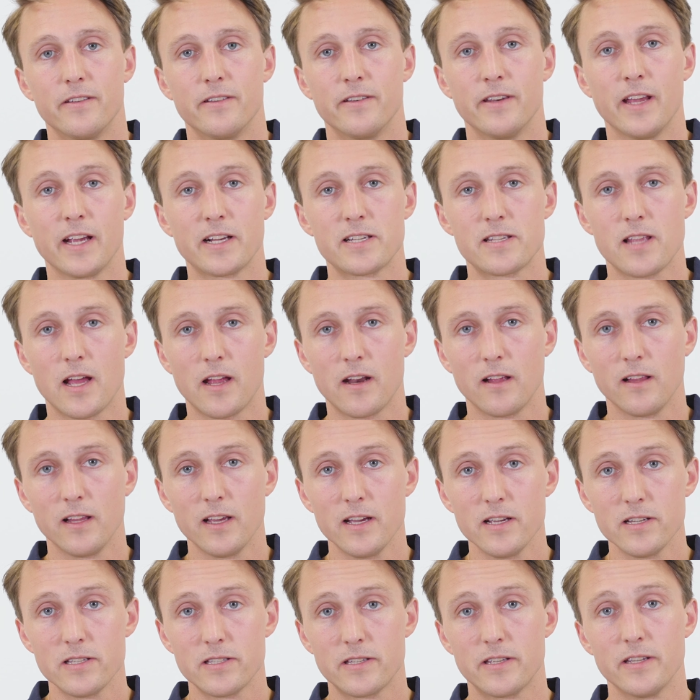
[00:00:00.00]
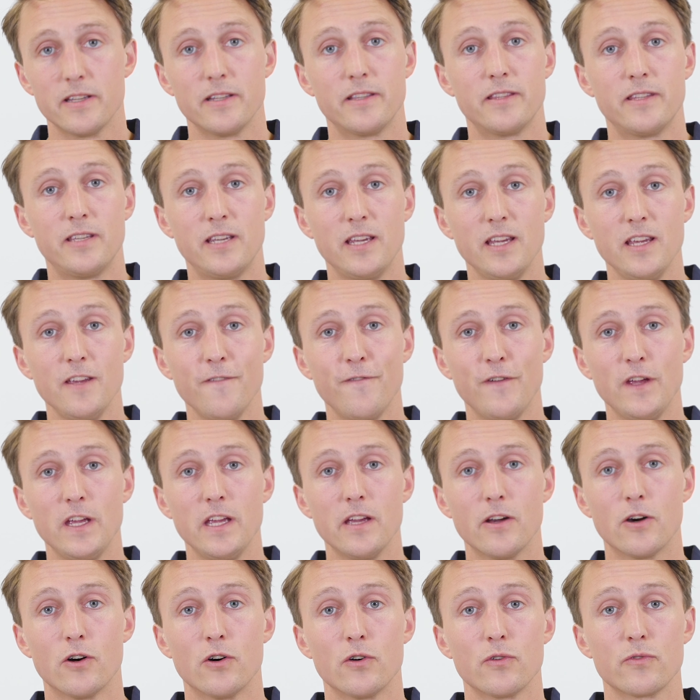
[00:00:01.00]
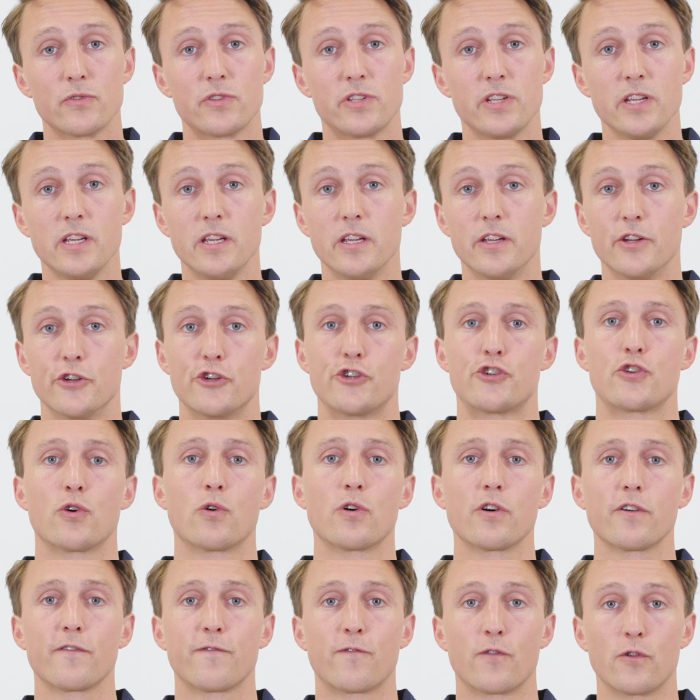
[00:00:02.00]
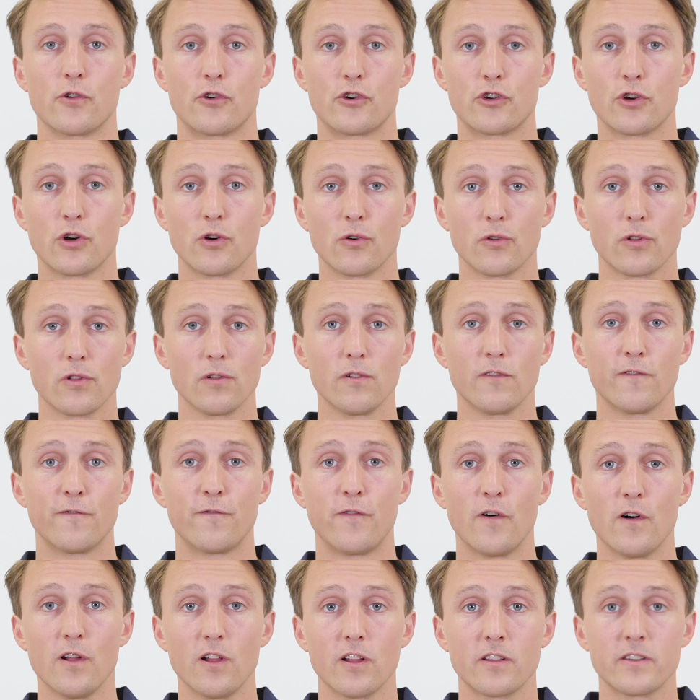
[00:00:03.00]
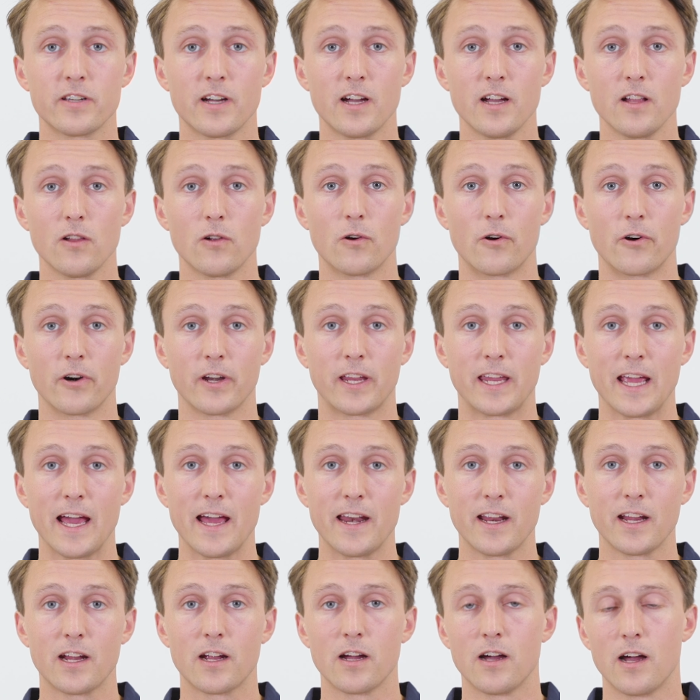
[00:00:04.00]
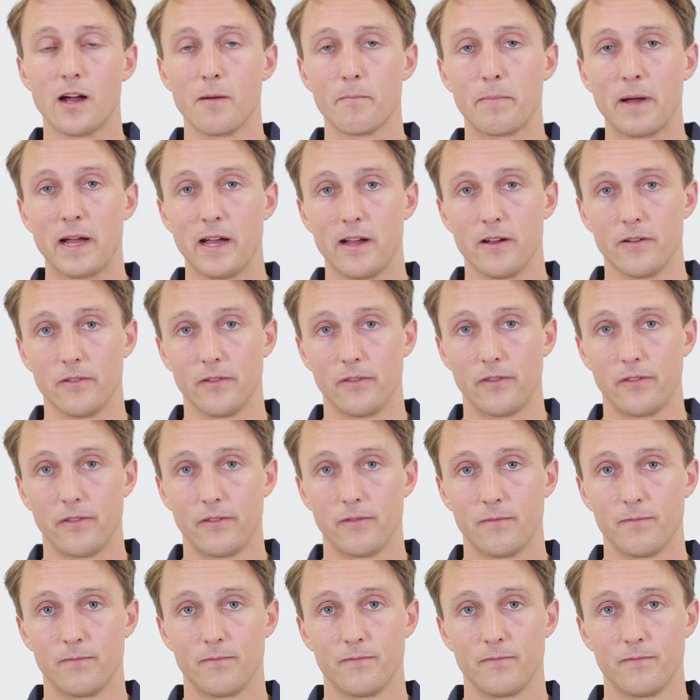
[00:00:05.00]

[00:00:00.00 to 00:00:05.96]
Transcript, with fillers: Next on the list, TVOC, short for Total Volatile Organic Compounds.